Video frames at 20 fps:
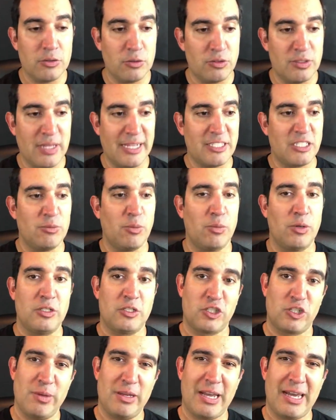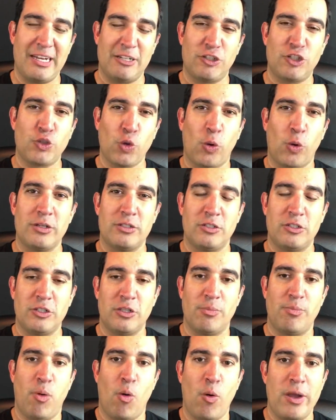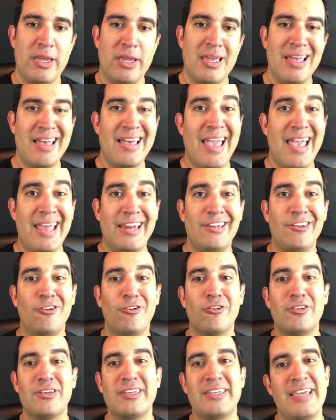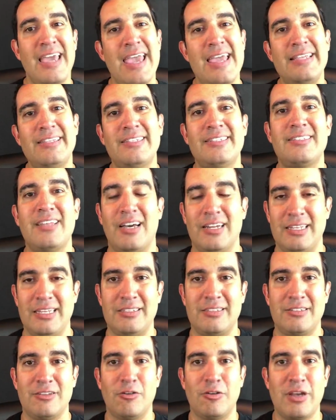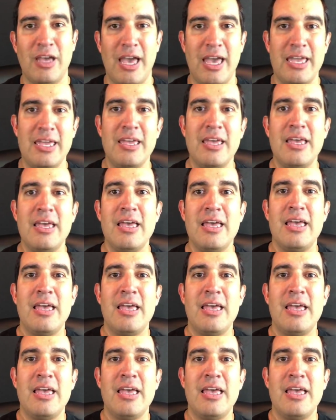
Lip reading: So testimonies are going to be kind of short and to the point in your case studies, okay?